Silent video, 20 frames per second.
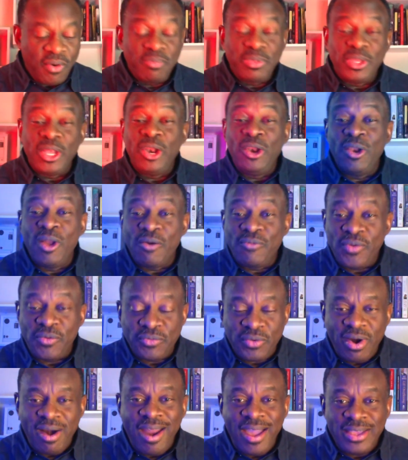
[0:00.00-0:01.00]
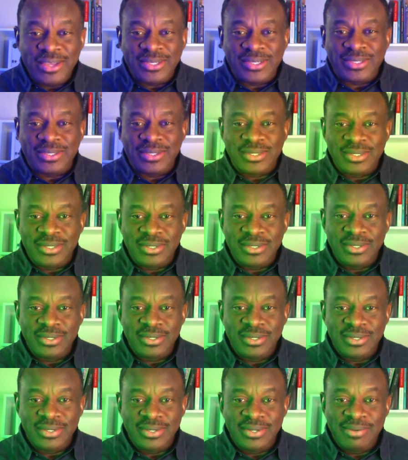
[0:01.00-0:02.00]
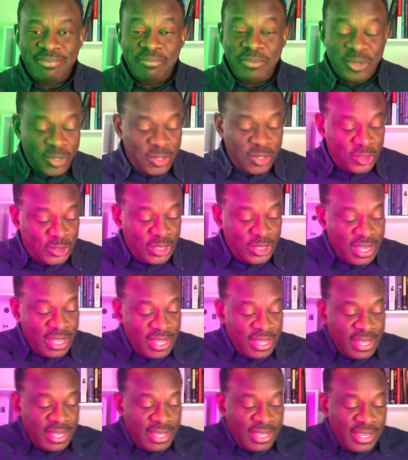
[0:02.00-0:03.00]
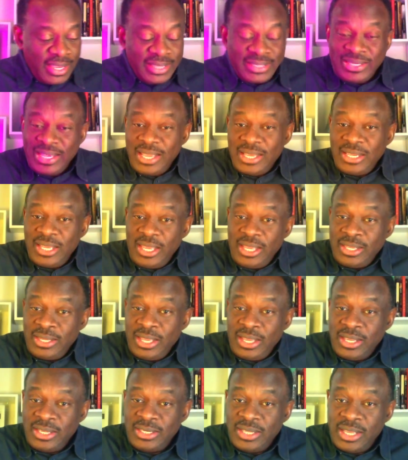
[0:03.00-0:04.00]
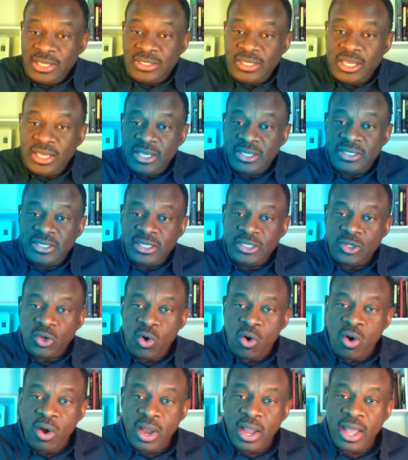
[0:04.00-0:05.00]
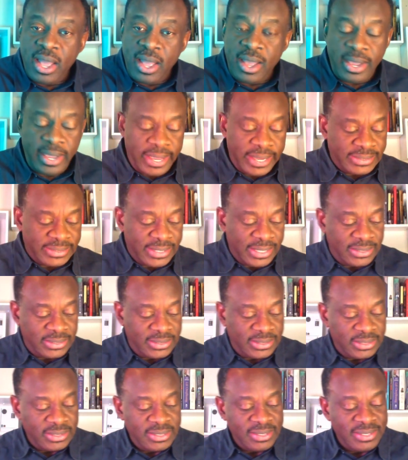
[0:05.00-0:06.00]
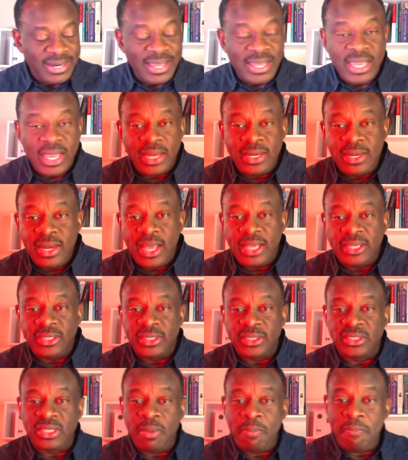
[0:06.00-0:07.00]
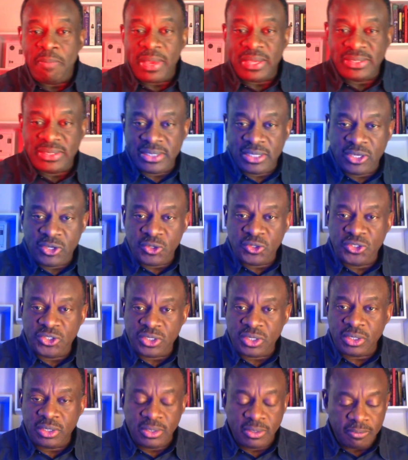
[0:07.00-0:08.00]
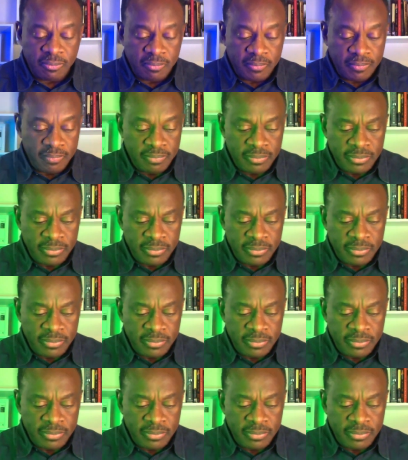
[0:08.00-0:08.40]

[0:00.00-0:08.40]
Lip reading: from the love of Christ? Because is it hunger? Is it nakedness? Is it persecution?